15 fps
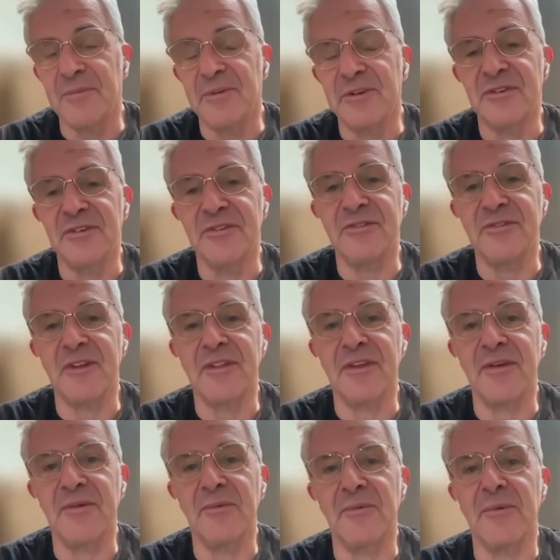which is, I
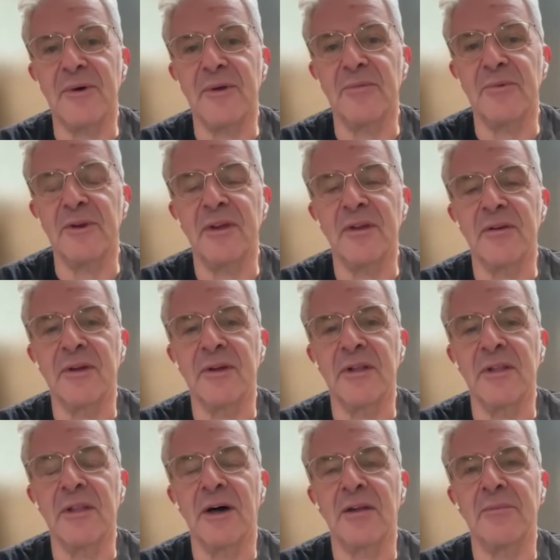think, what we're hearing
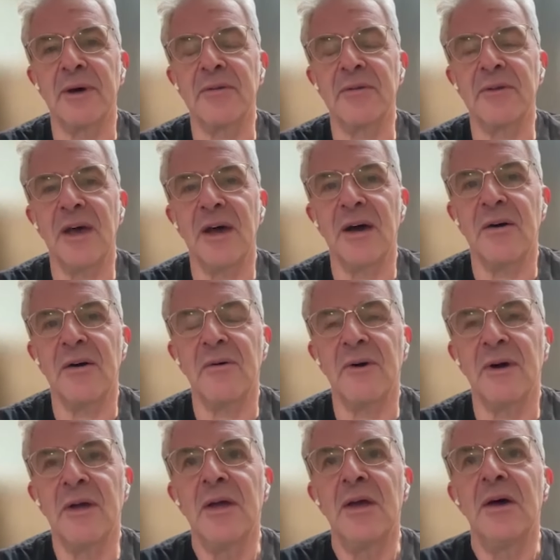a lot about now,